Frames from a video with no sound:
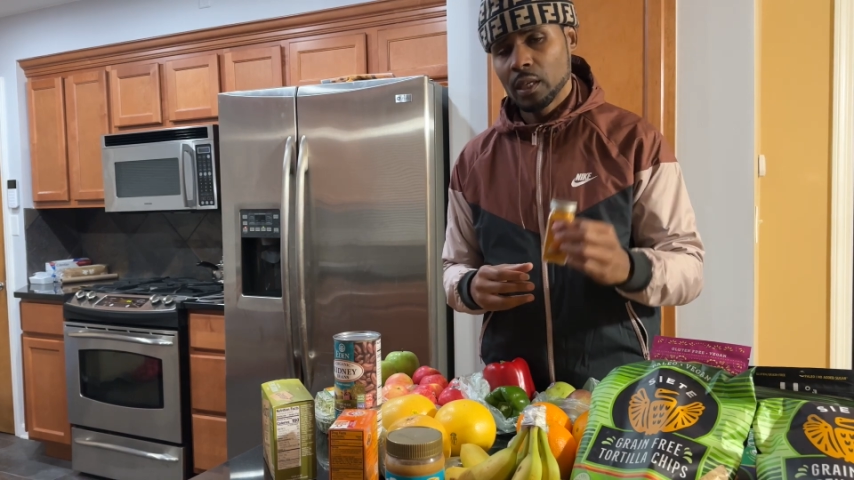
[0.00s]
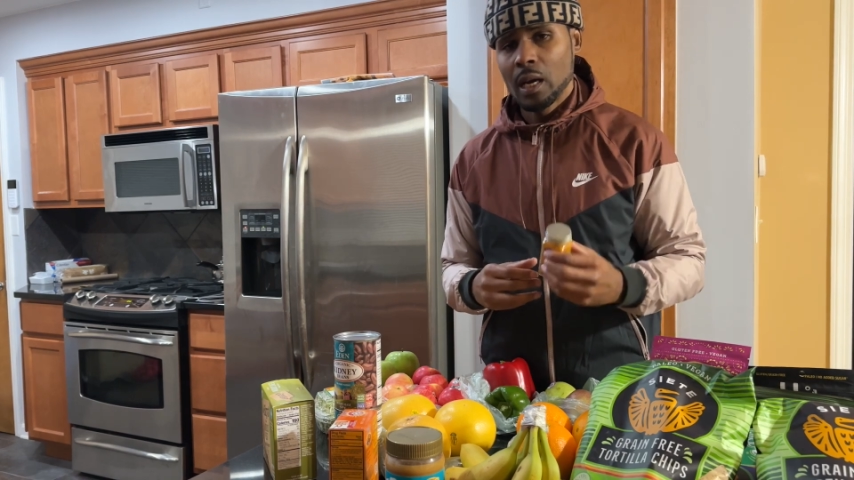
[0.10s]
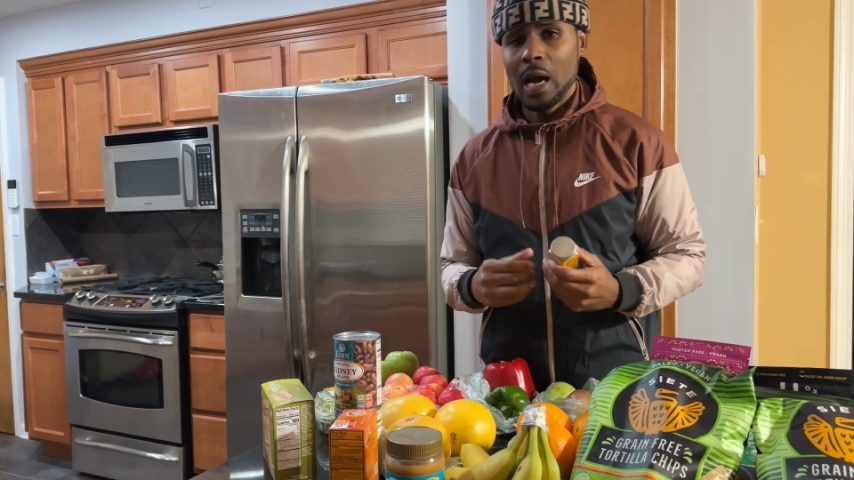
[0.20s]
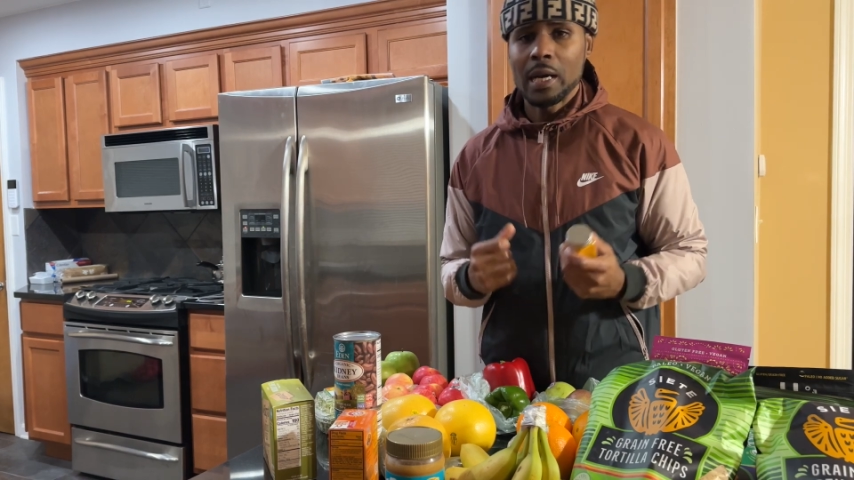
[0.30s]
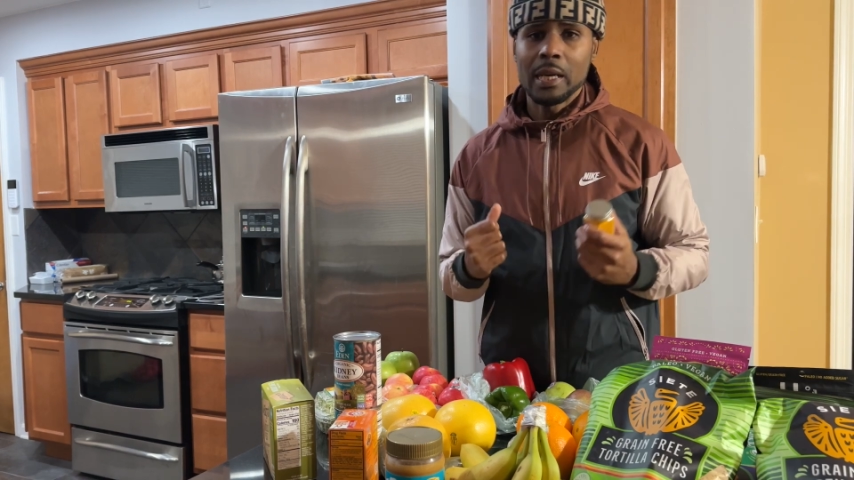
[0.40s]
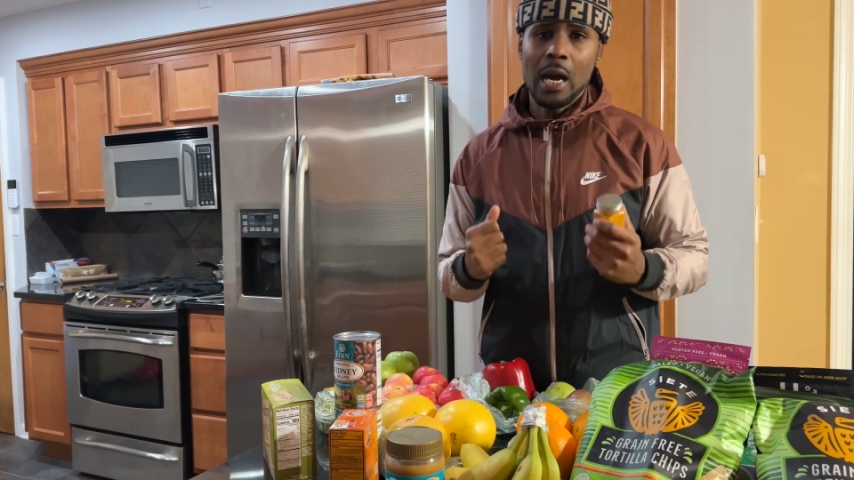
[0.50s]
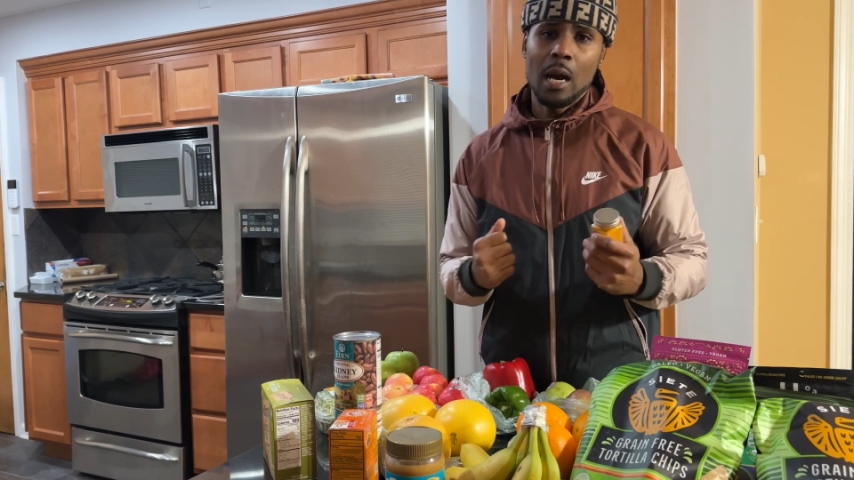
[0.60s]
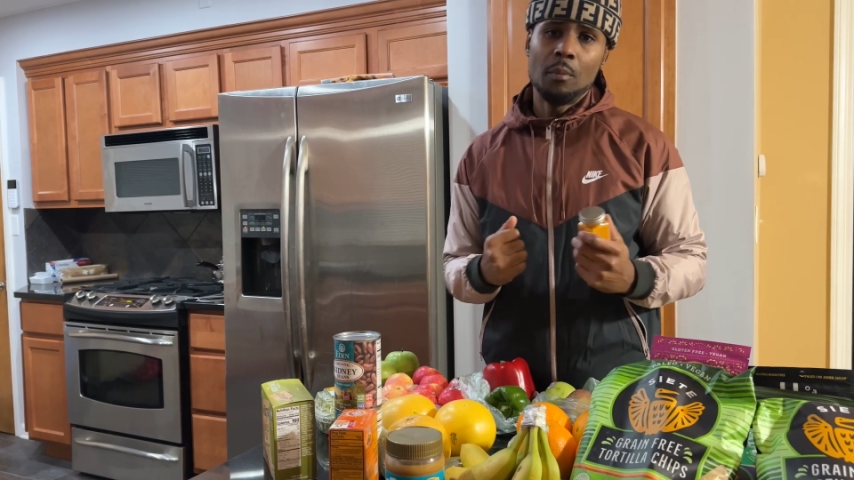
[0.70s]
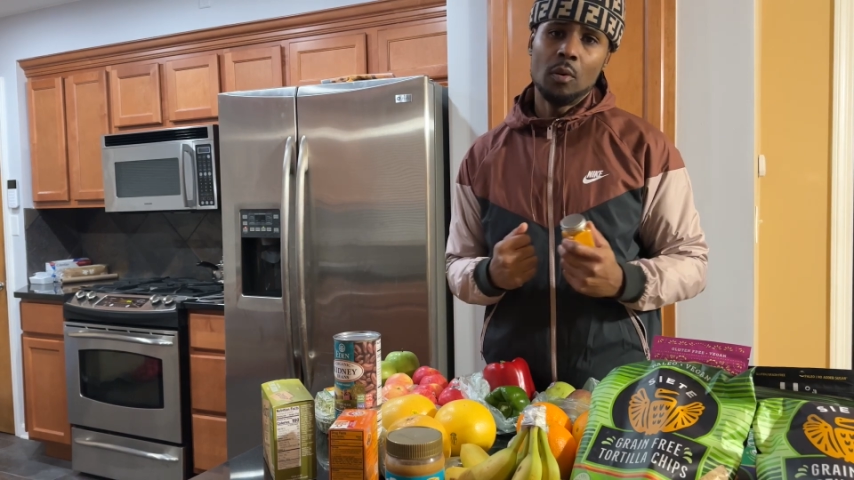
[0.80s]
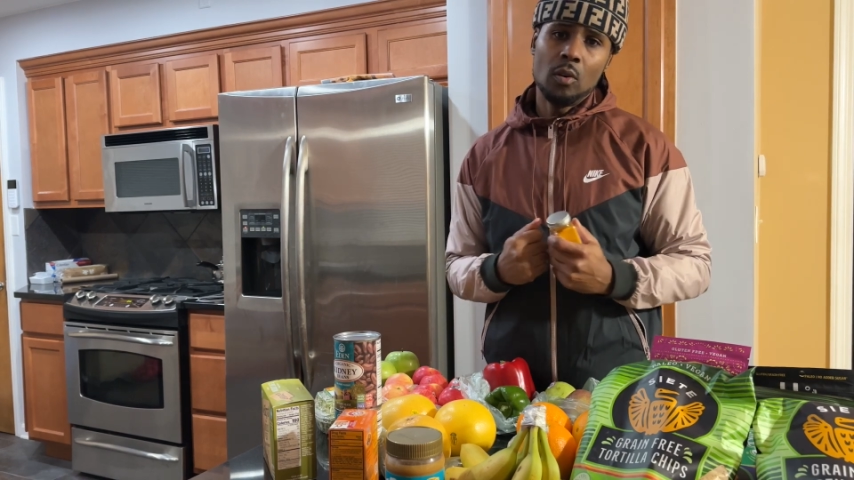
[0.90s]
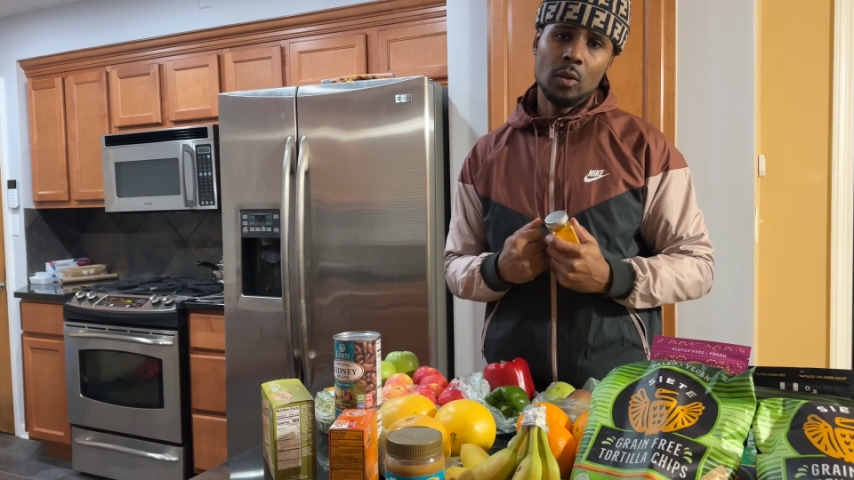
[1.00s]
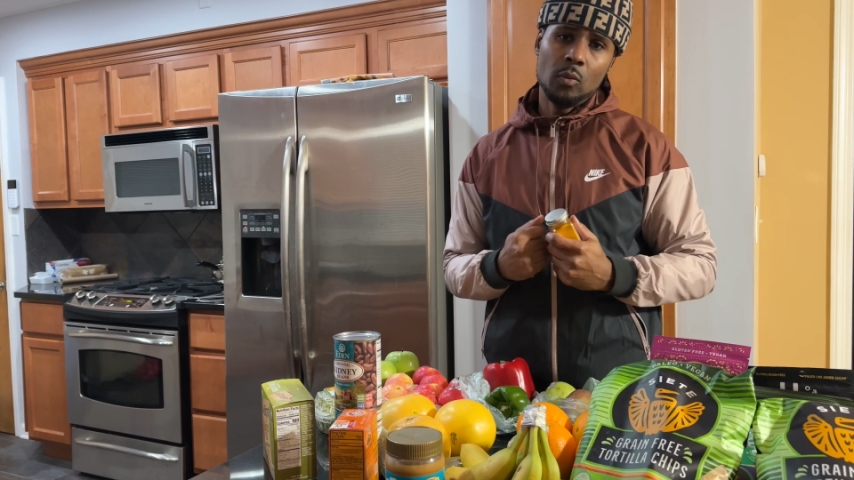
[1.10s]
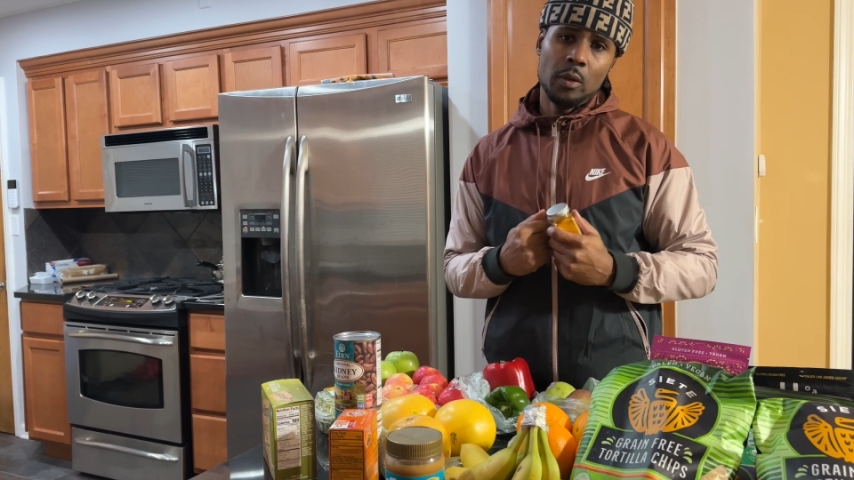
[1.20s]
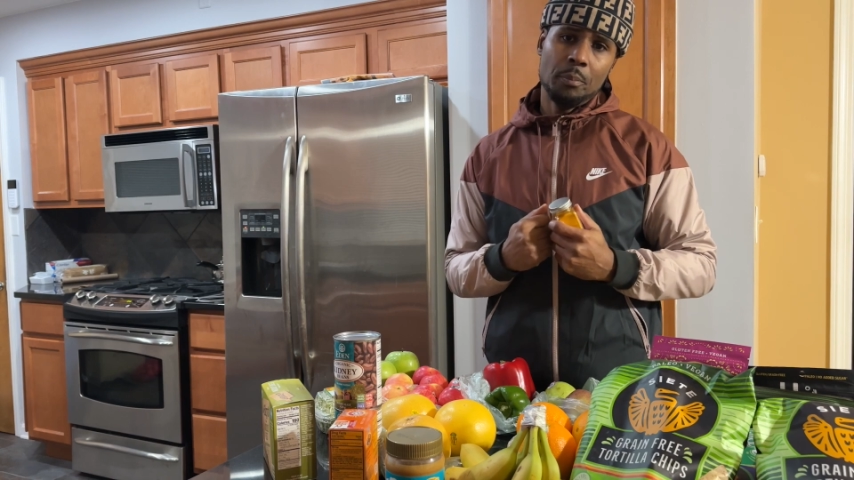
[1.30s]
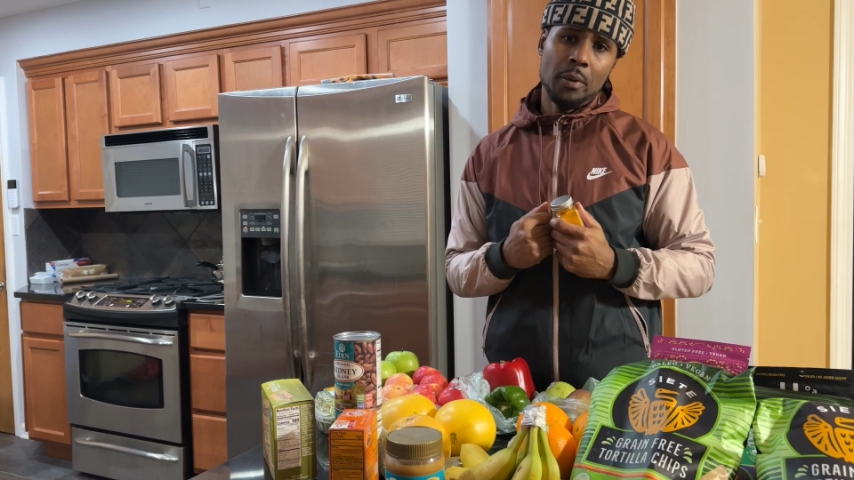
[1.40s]
I combo it
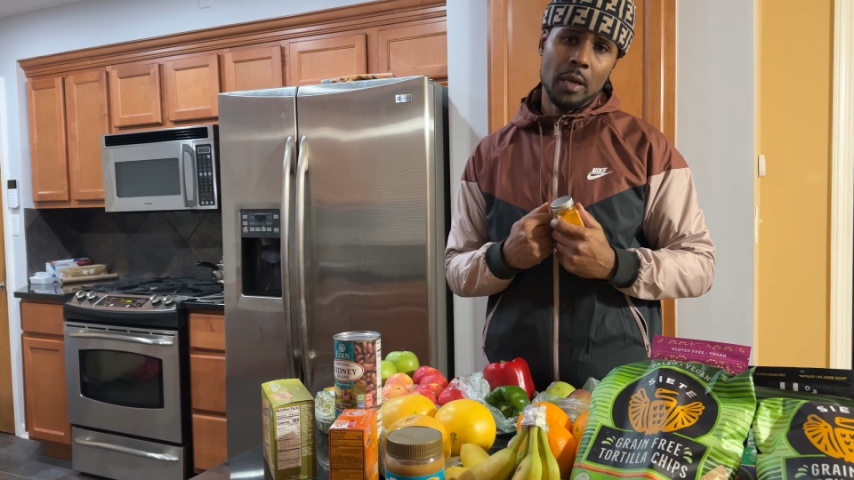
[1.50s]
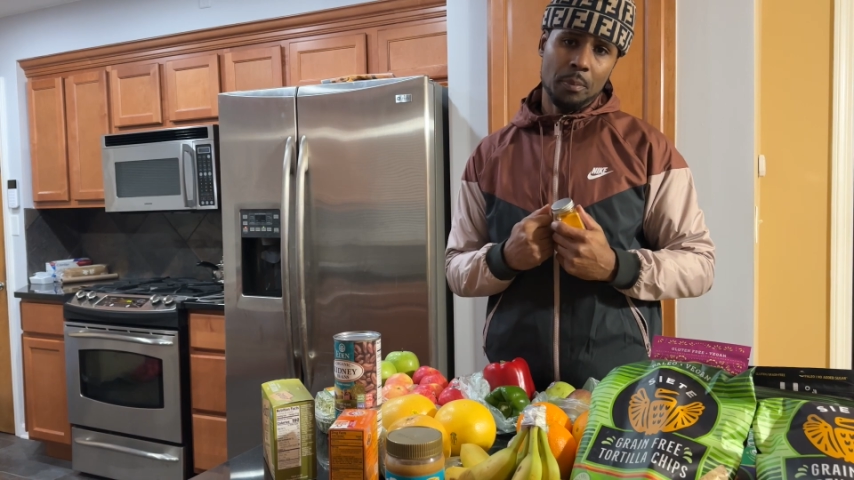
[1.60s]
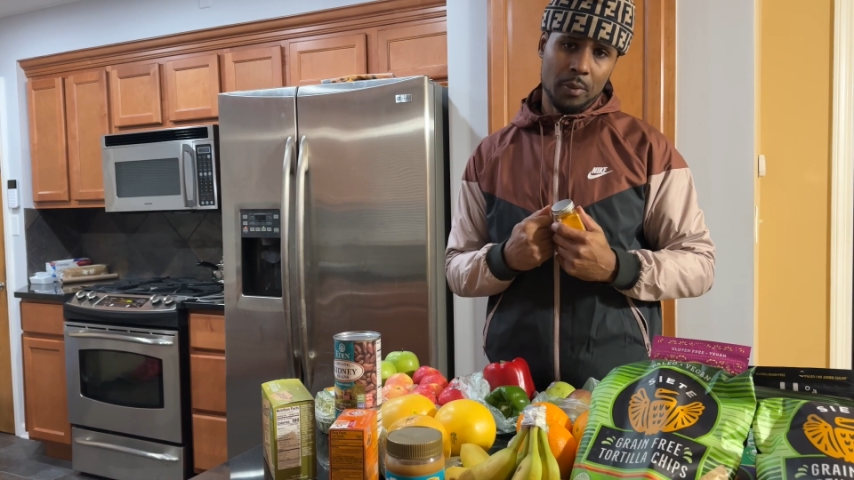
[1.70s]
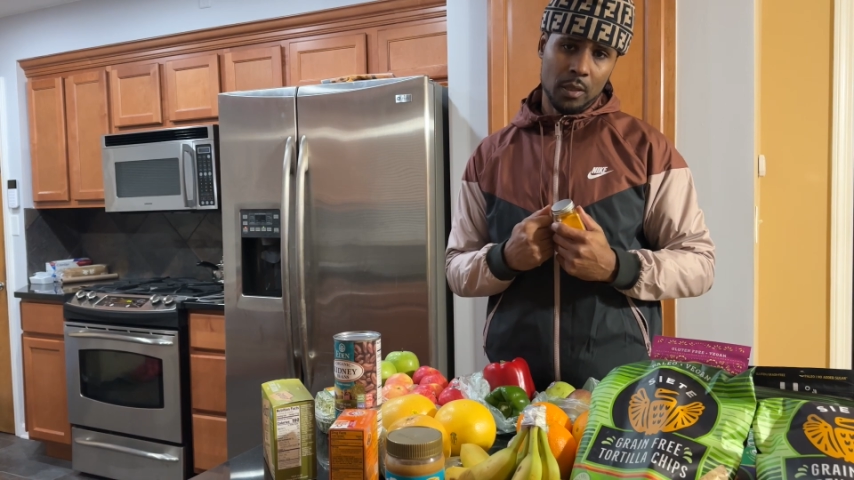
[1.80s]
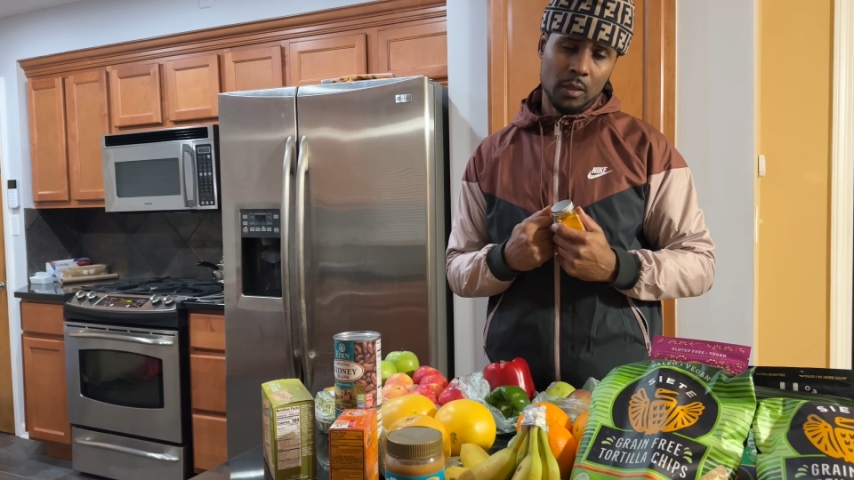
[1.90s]
with pepper.